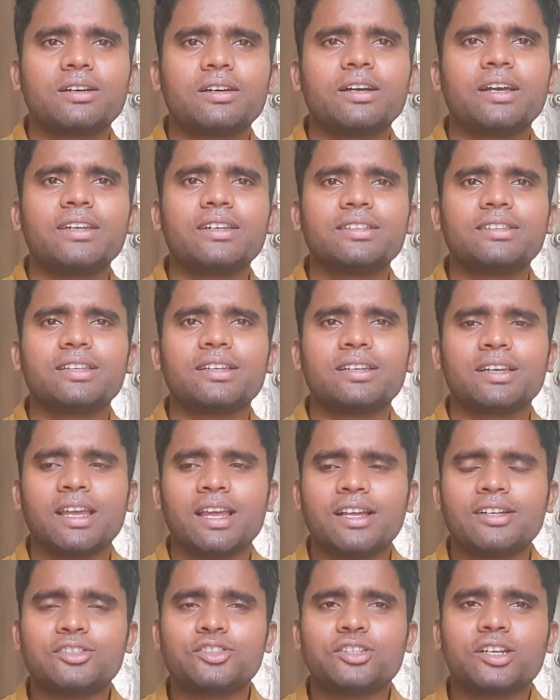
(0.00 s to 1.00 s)
anything,
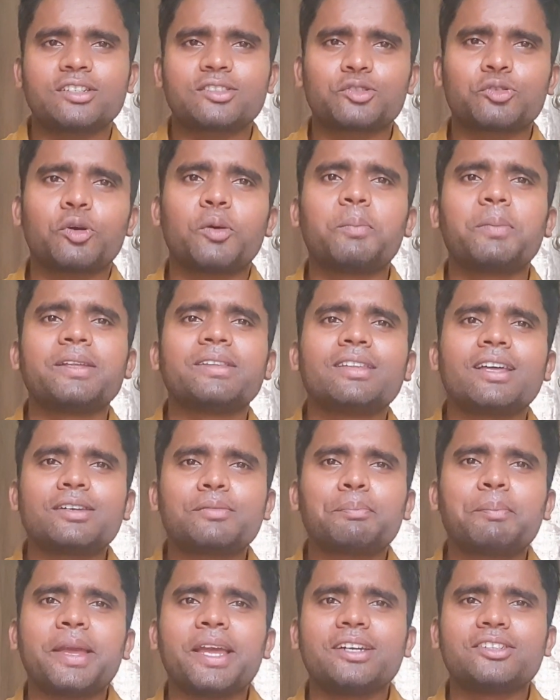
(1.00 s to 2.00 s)
just open
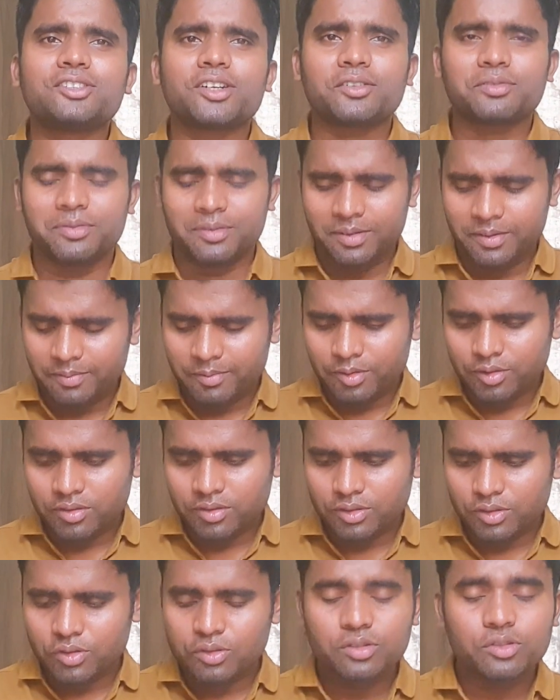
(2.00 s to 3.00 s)
that page of
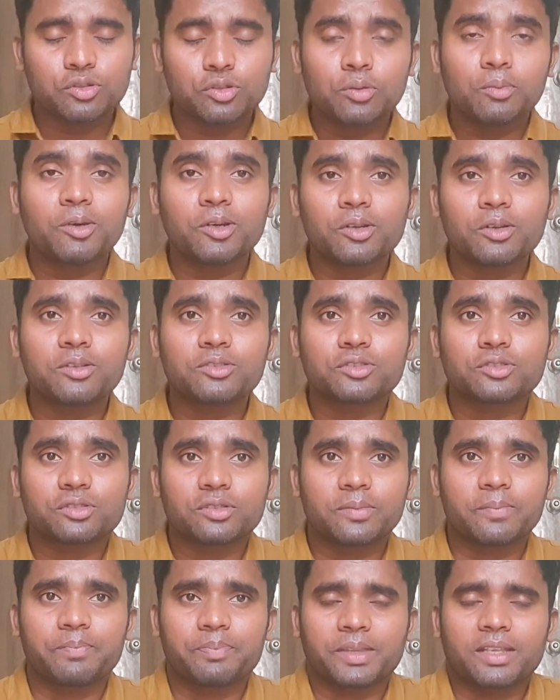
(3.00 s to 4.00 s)
tomorrow's,
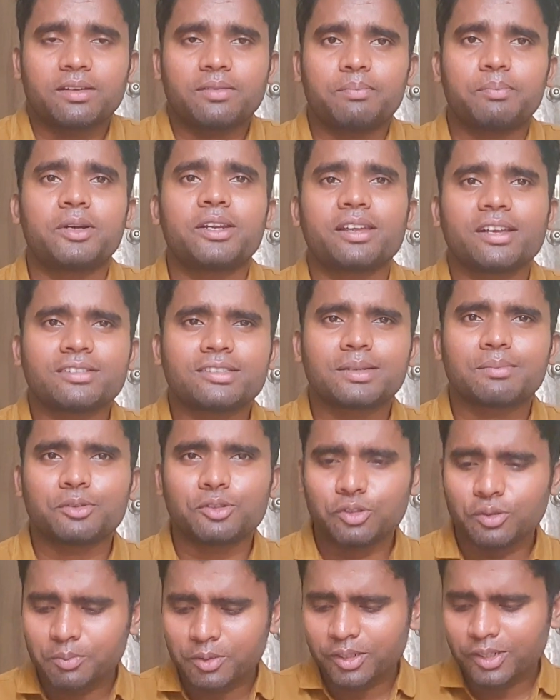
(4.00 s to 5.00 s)
for example,
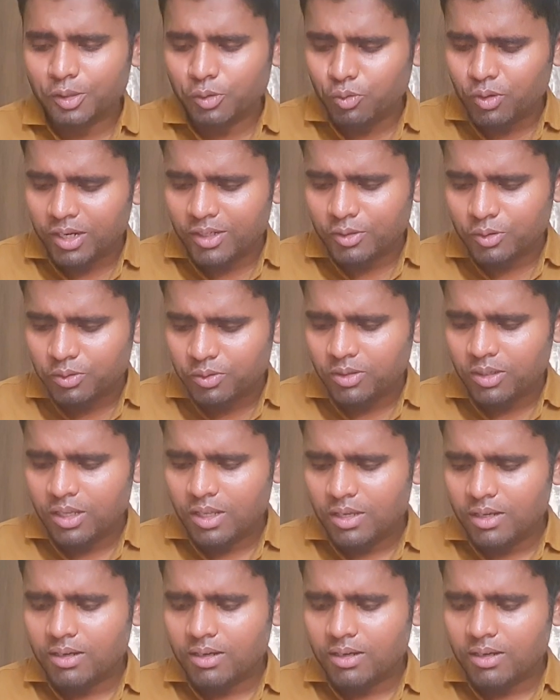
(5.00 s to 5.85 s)
tomorrow you want to